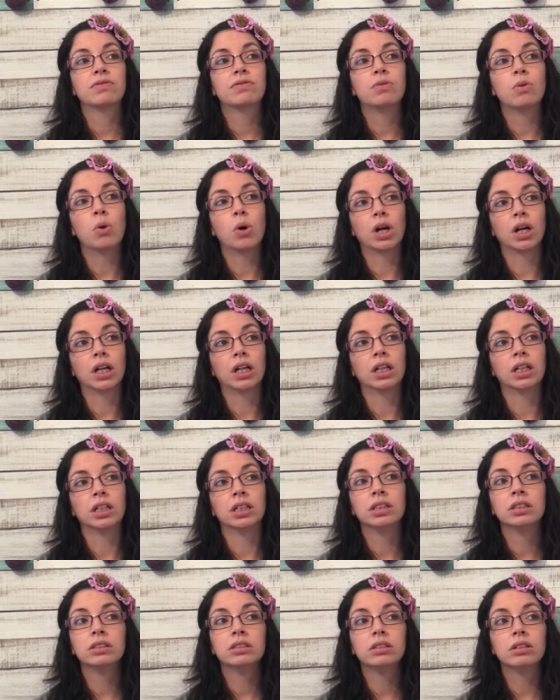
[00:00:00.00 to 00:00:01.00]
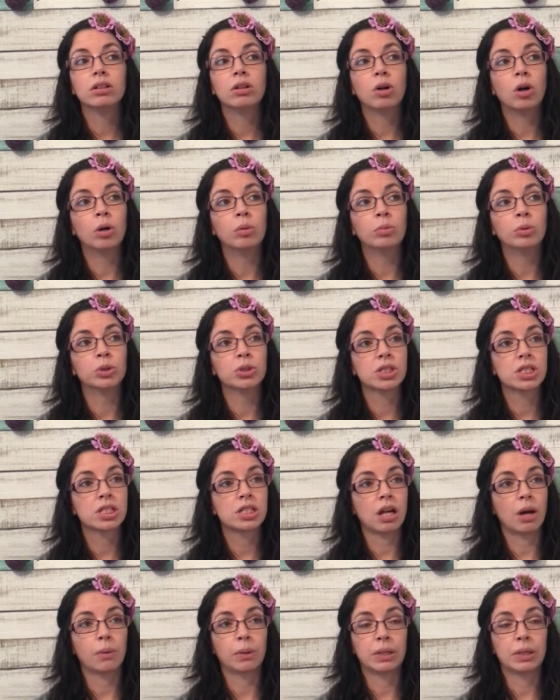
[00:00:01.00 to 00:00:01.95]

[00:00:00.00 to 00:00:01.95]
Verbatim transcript: for almost